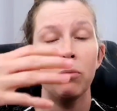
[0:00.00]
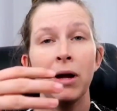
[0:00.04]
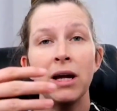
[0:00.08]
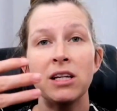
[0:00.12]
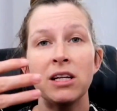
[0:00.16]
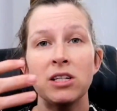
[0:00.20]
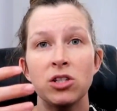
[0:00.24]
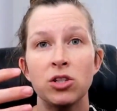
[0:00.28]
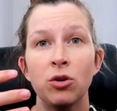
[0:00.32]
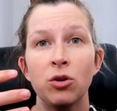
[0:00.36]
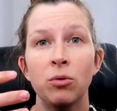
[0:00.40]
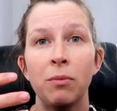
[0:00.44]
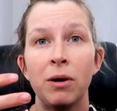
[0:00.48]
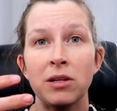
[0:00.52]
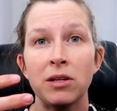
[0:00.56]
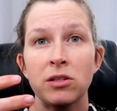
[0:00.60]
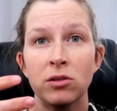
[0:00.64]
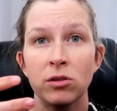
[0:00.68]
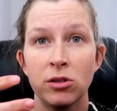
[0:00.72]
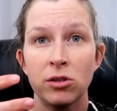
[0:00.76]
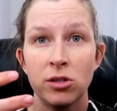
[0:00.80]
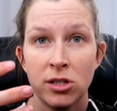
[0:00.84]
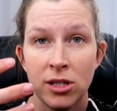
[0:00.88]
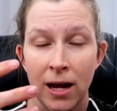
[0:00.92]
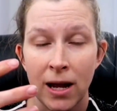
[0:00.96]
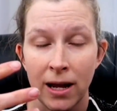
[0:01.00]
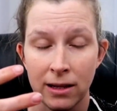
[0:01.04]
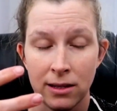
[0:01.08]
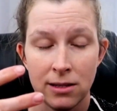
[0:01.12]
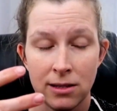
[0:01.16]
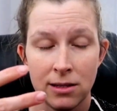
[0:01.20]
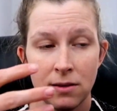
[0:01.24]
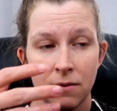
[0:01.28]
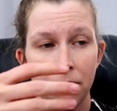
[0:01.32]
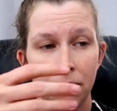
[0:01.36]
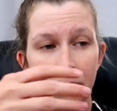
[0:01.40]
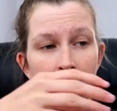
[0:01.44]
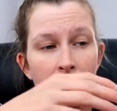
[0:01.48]
makes your muscles
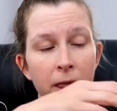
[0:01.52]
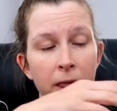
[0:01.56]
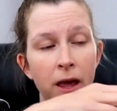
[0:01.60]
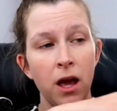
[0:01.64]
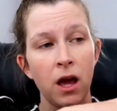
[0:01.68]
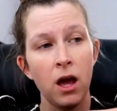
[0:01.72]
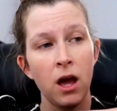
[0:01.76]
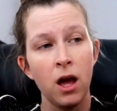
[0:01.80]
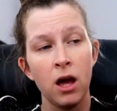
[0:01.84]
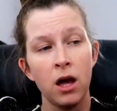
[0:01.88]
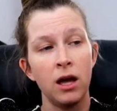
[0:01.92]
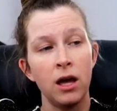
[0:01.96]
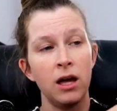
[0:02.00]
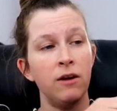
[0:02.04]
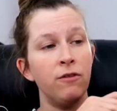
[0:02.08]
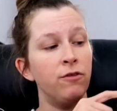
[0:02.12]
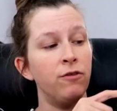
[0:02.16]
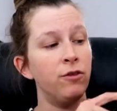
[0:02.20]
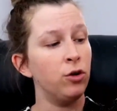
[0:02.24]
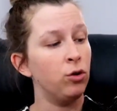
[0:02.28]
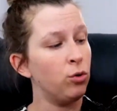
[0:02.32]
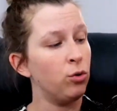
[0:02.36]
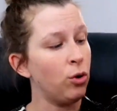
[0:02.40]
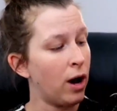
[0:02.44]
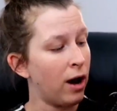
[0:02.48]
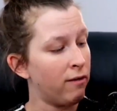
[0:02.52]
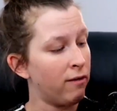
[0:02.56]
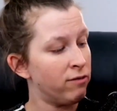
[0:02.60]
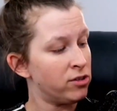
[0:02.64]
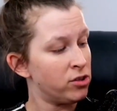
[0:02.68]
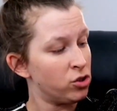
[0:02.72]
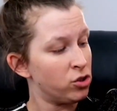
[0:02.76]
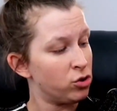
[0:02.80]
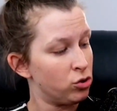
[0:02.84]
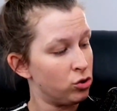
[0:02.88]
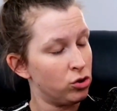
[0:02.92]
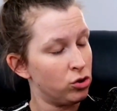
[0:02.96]
tense? If you have,